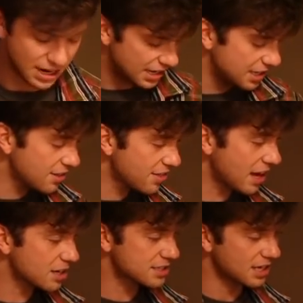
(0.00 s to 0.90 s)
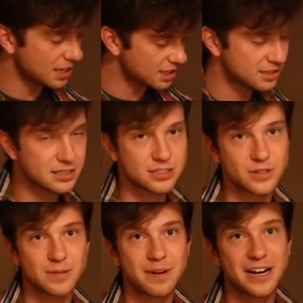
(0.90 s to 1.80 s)
but I needed that because I like to
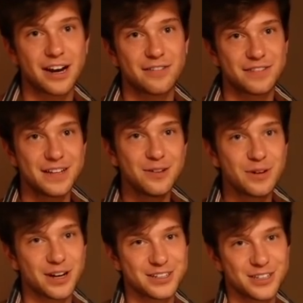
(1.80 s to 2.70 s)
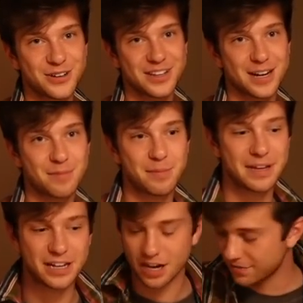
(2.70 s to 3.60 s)
drink my coffee. We all know that I'm a
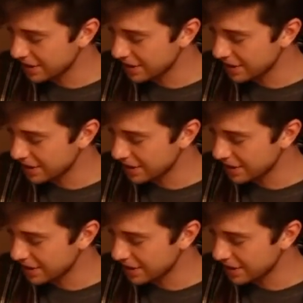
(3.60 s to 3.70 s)
big coffee